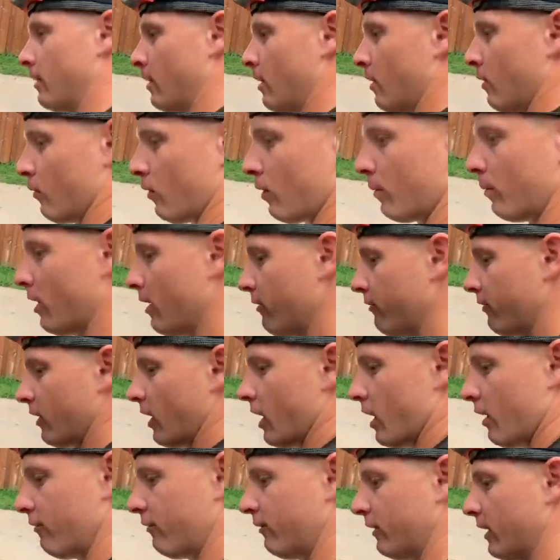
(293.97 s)
We're buffing
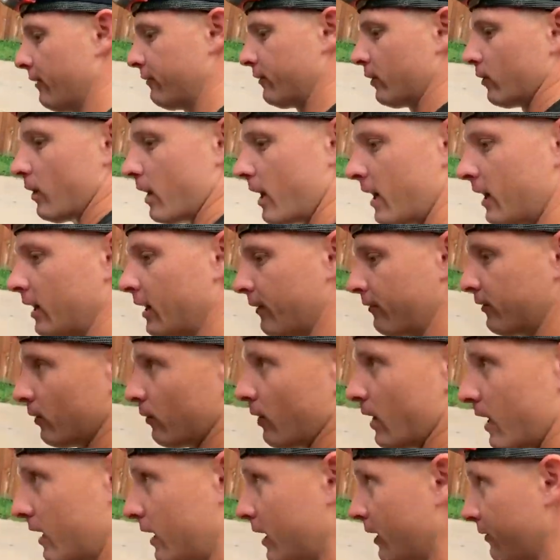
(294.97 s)
off left to right, left to
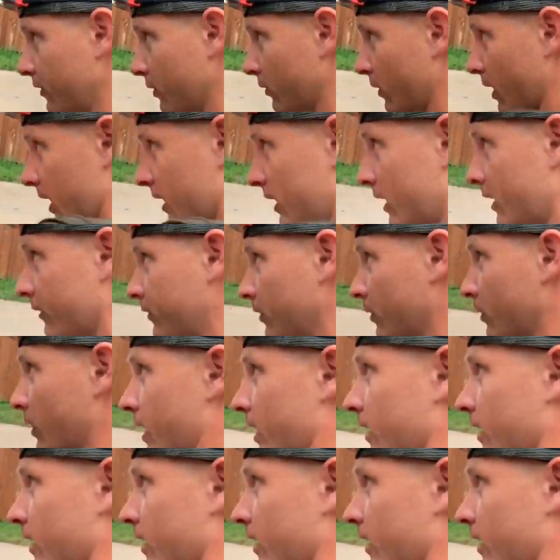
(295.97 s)
right, left to right, left to right.